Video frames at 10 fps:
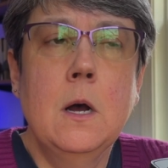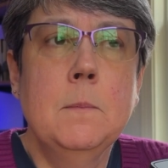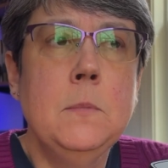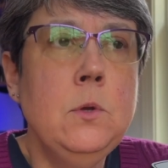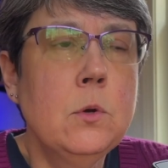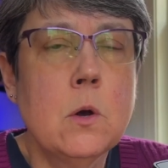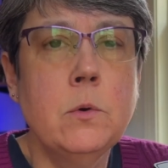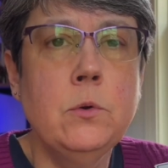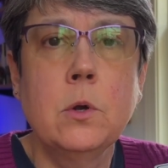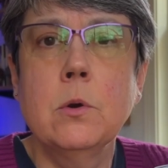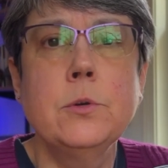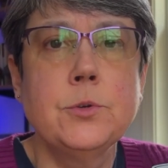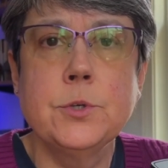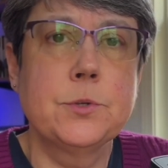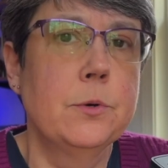You'll go into a
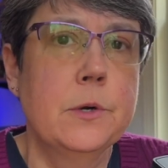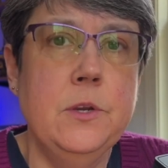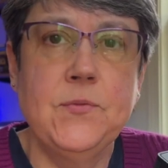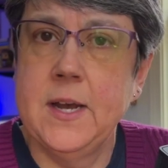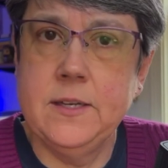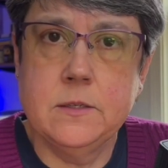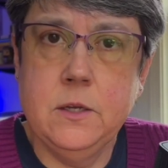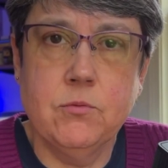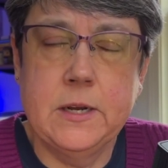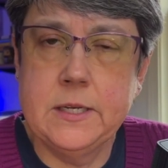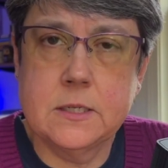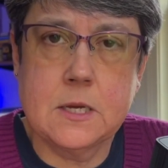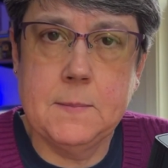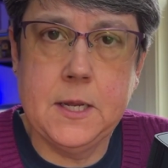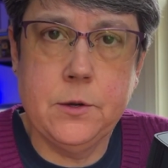grocery store and you run into
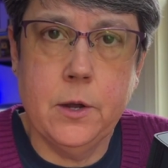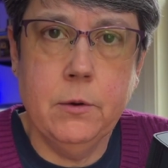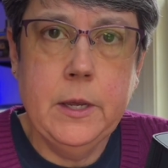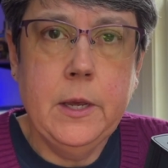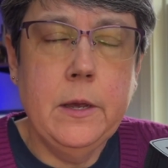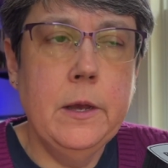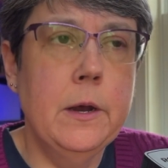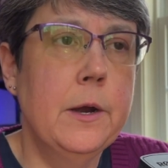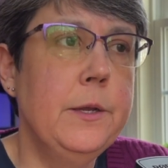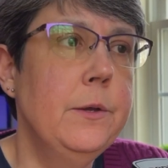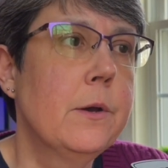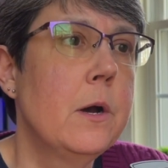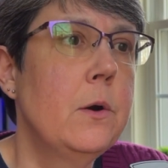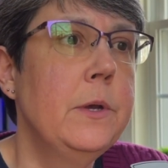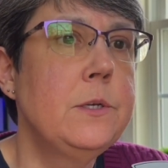somebody you know. You
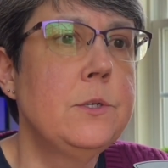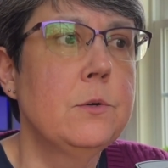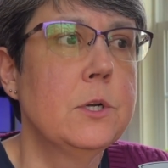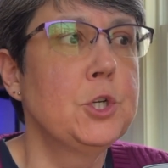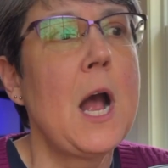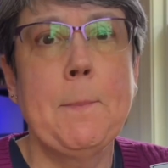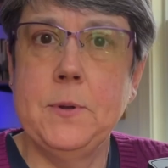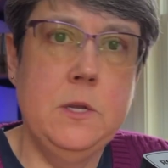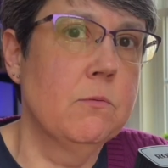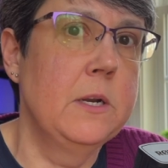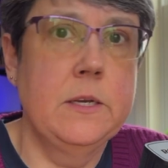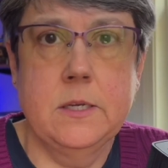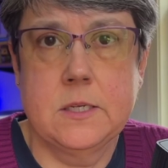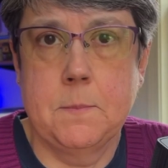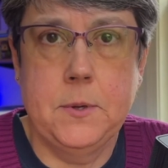go into a shop and you run
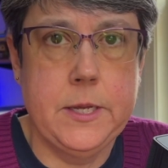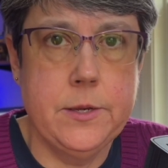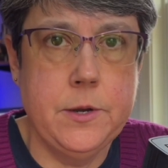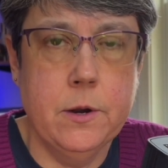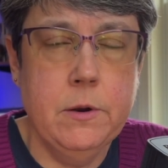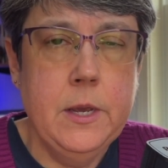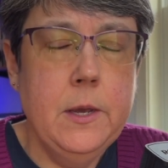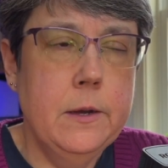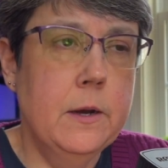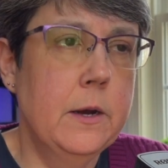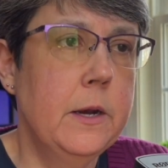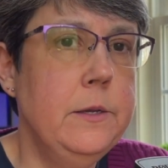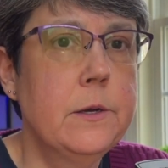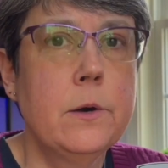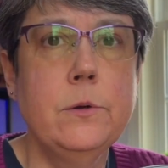into somebody you know.
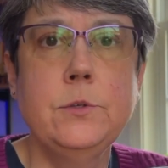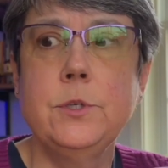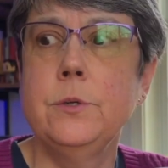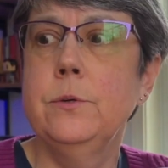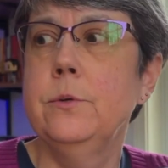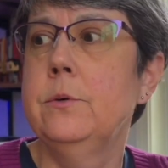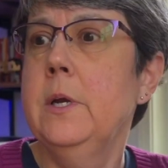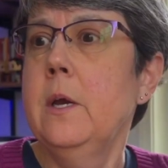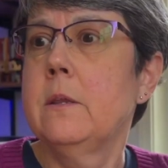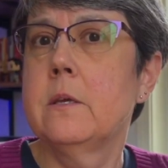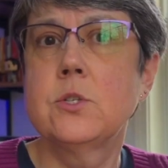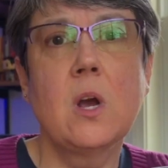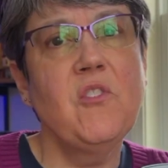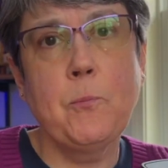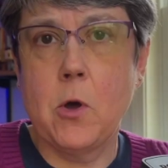You go to the
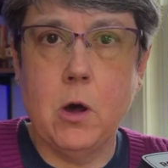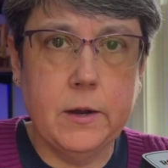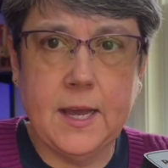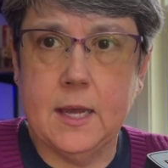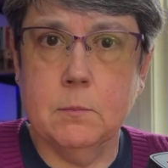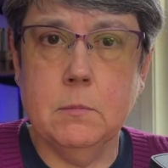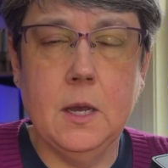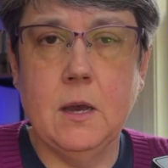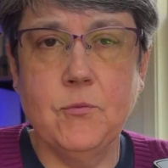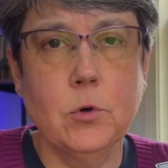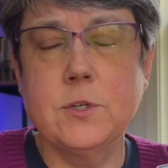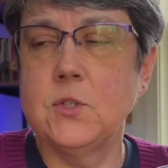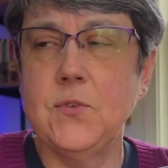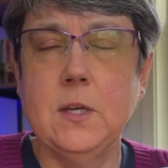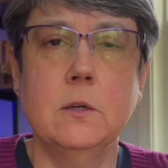softball game at
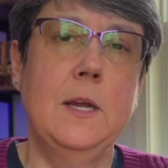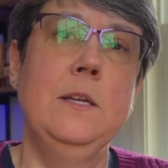Forges Field and